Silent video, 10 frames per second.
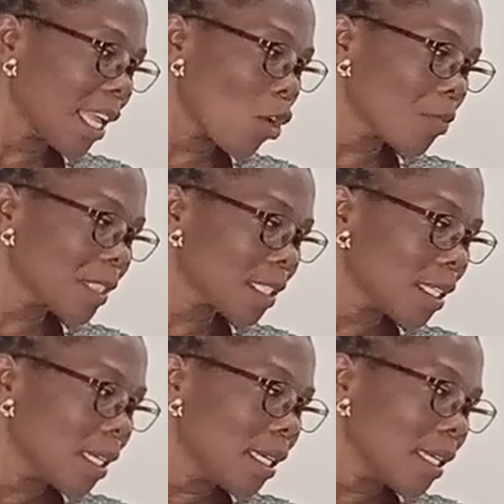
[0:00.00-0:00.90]
helps
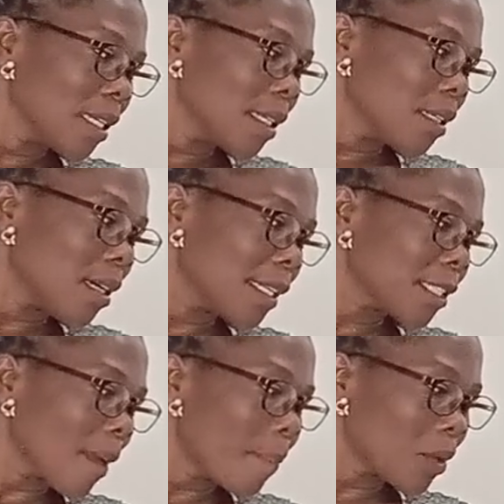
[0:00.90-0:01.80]
and
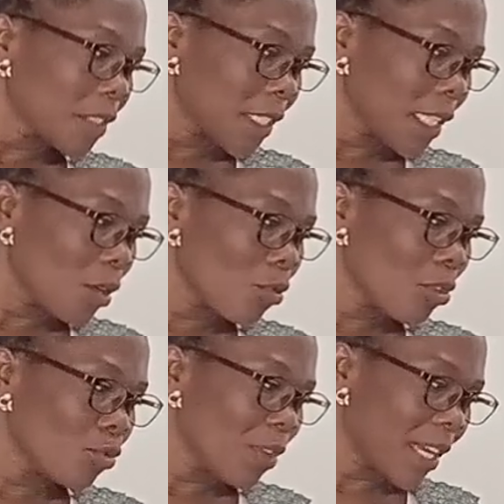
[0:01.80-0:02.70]
supports the
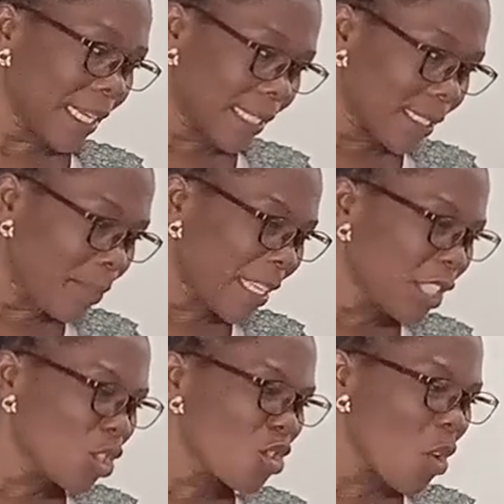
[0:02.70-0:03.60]
rural dwellers,
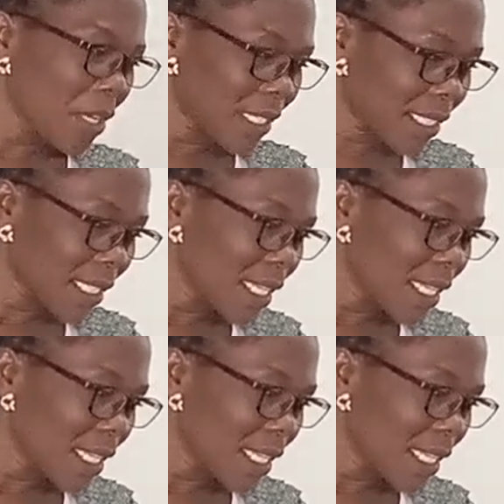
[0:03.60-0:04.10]
but not